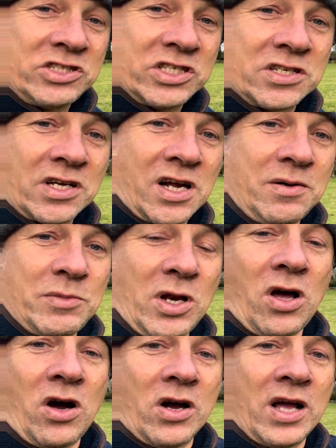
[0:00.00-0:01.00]
it to come
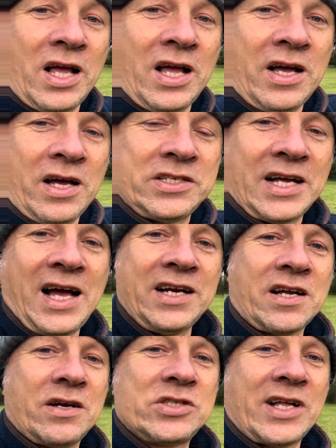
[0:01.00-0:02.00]
along. As your hand
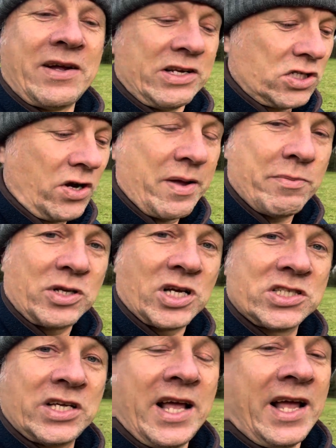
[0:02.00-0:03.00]
goes down, it's got
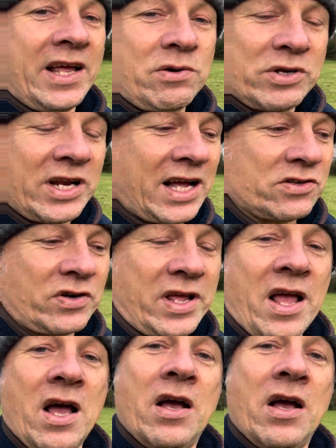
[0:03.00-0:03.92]
impetus, it'll naturally